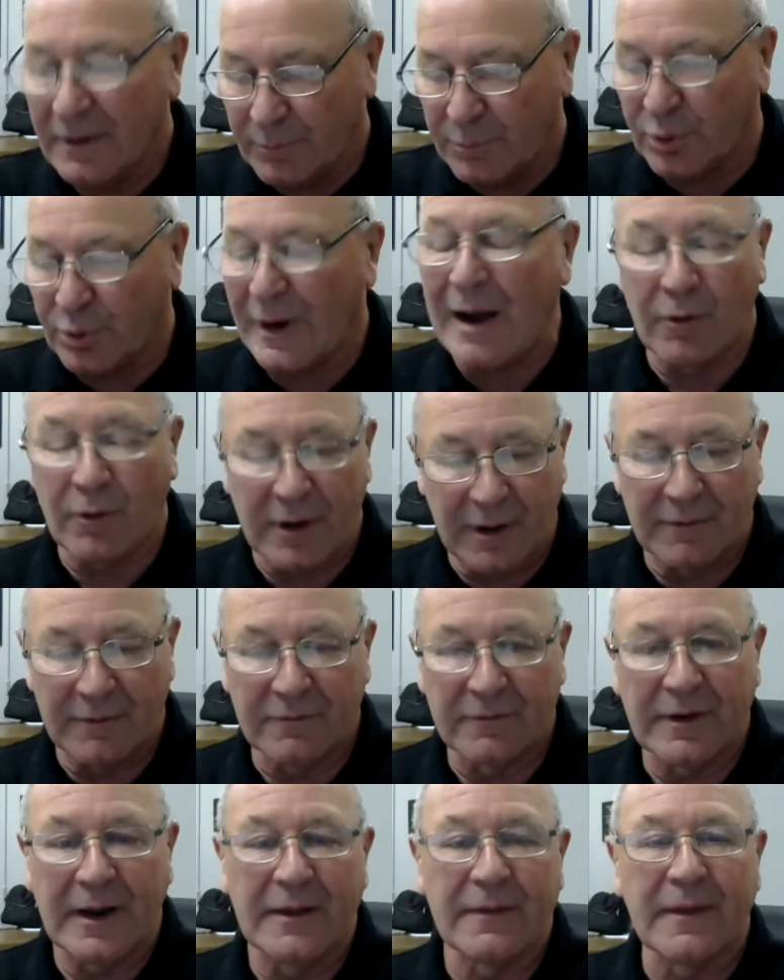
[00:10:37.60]
proud of
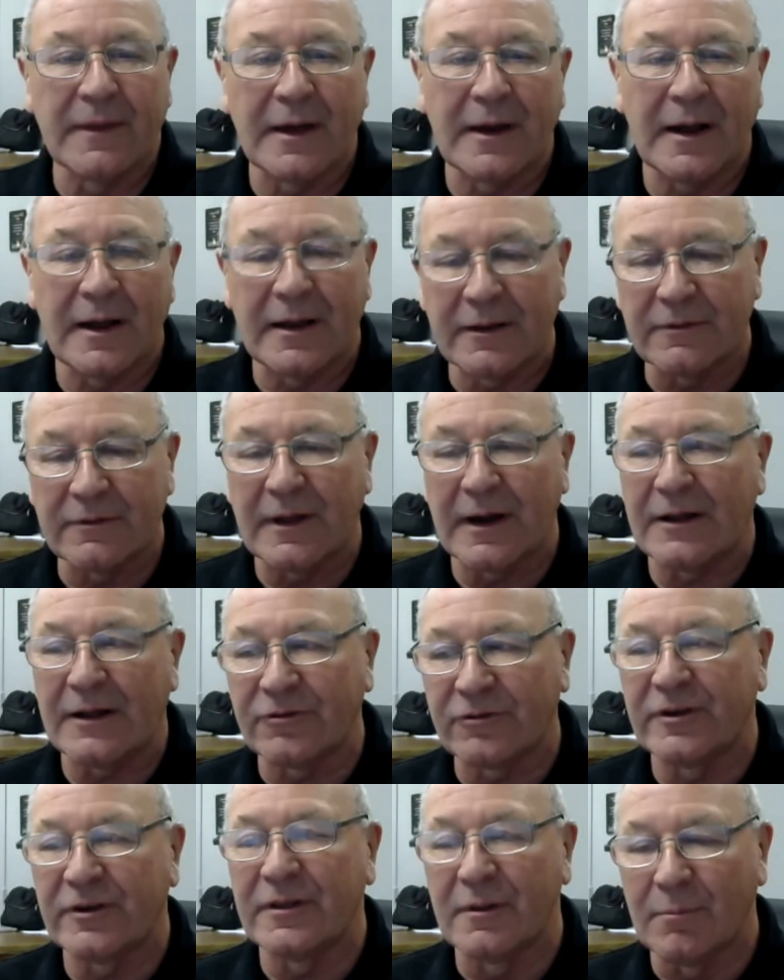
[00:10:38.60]
and that I
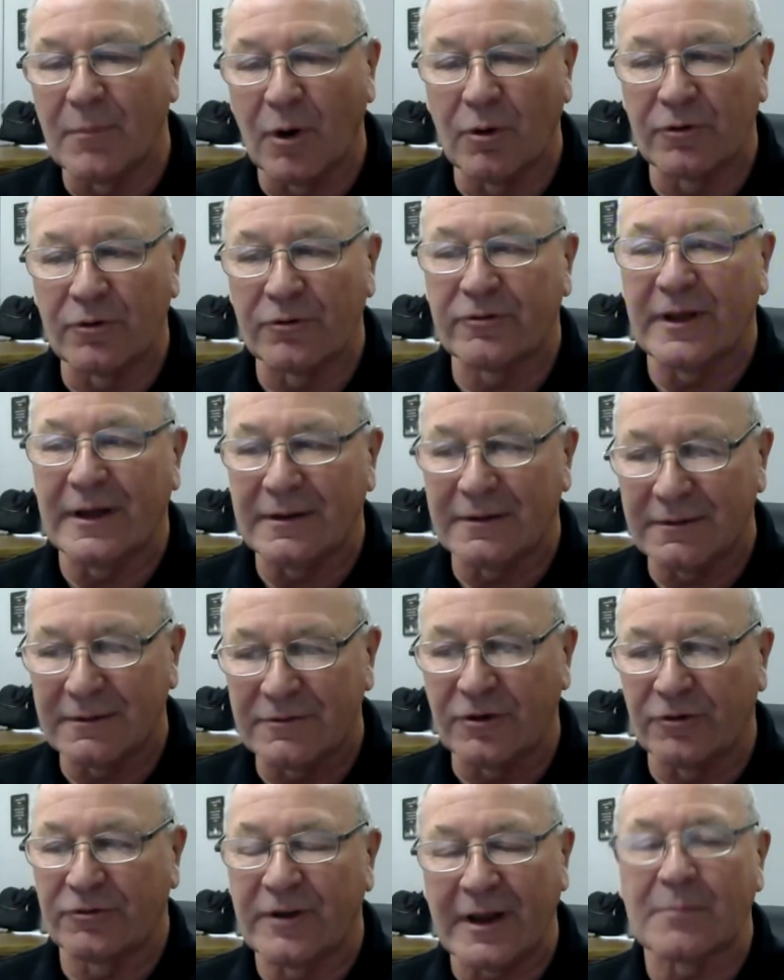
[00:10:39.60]
see the most that
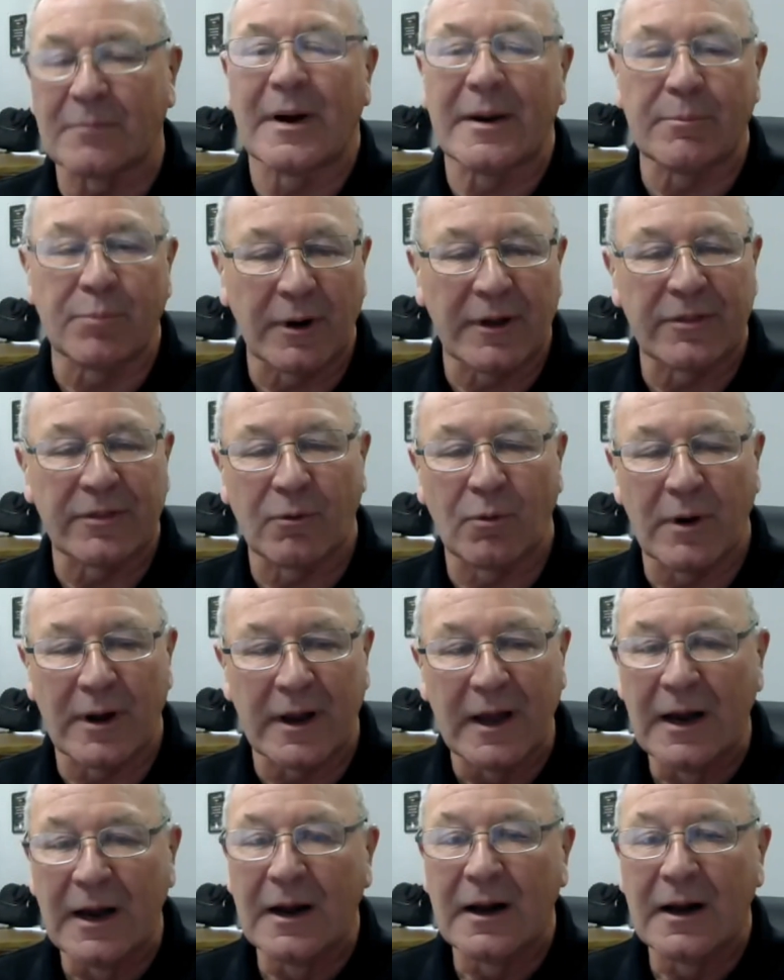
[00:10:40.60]
just take my breath away